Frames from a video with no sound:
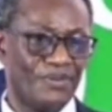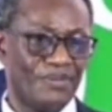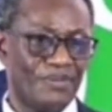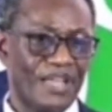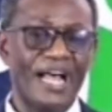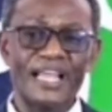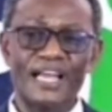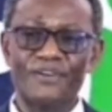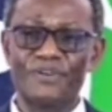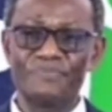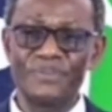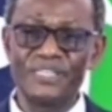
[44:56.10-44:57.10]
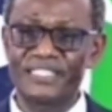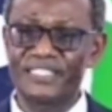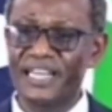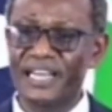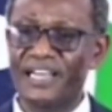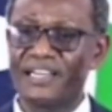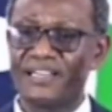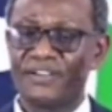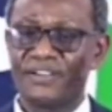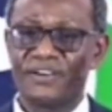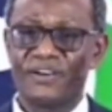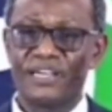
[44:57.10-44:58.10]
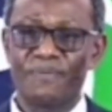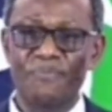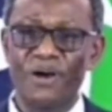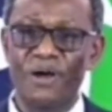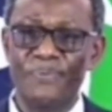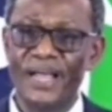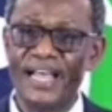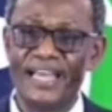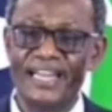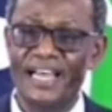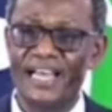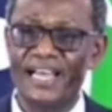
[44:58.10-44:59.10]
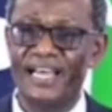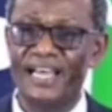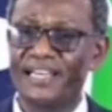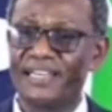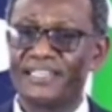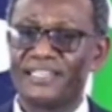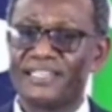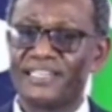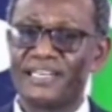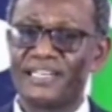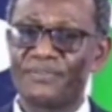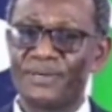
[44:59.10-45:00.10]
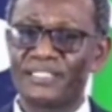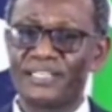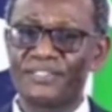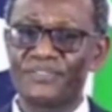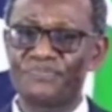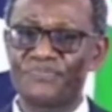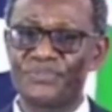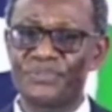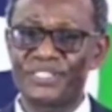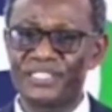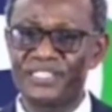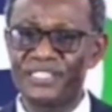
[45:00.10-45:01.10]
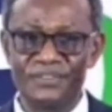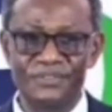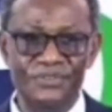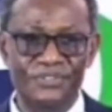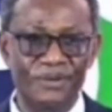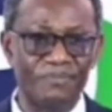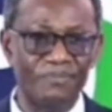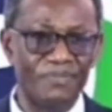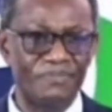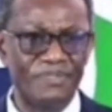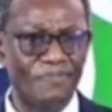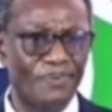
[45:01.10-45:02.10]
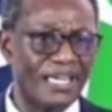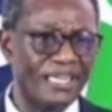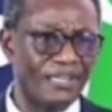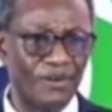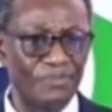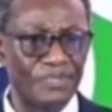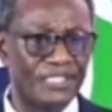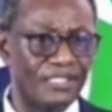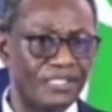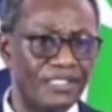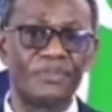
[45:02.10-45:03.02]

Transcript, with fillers: I ah, come meeting or your bomb na I wanted to proceed and do some planning committee.